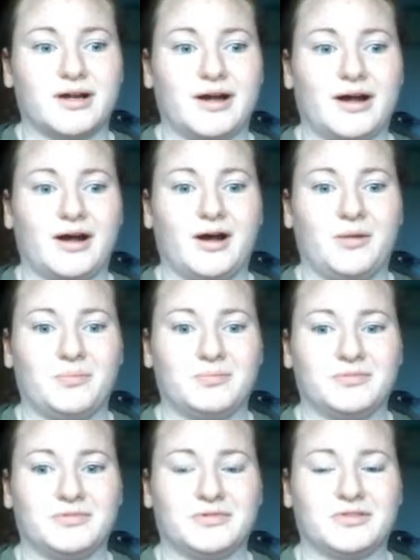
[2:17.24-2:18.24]

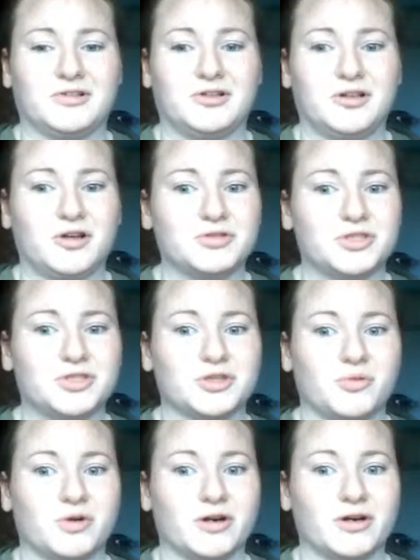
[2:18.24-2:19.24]
um, close to
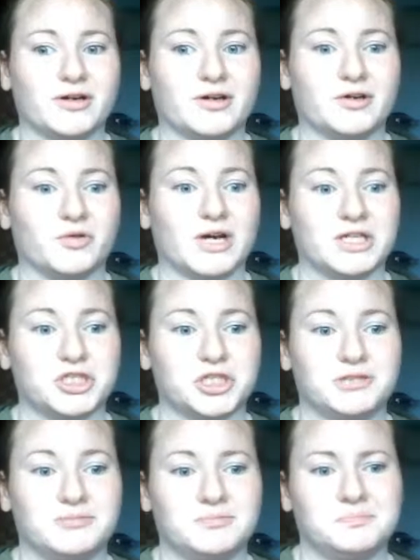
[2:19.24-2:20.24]
the word
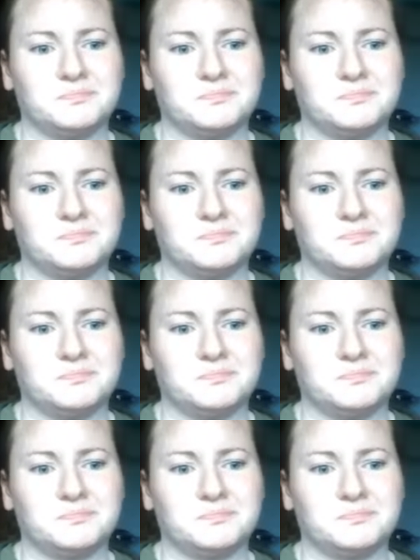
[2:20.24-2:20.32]
aggression.